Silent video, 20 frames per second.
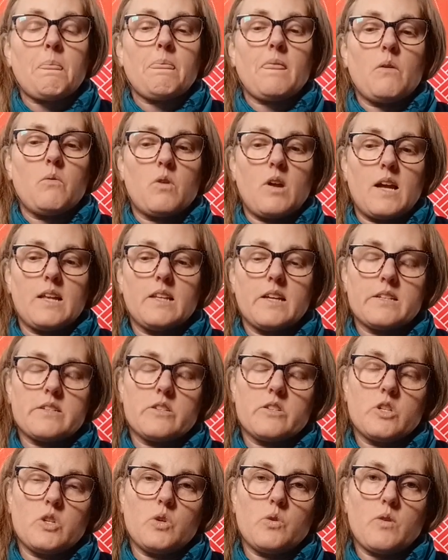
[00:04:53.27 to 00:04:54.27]
What I like to
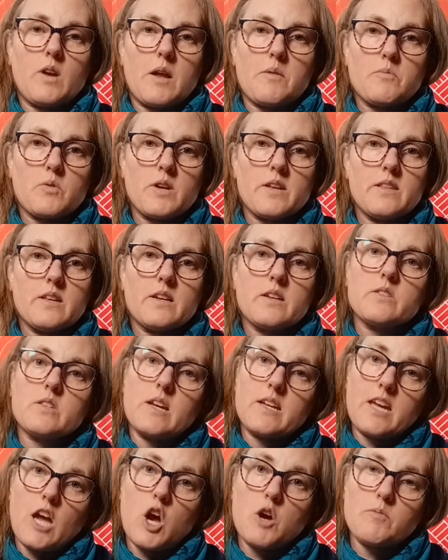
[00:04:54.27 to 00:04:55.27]
do when I'm breathing is I
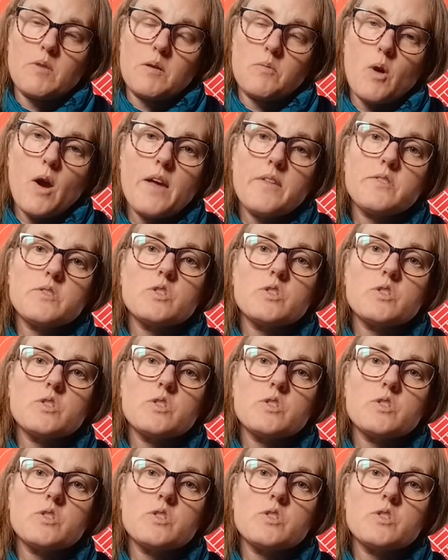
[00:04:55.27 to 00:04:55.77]
count my breaths.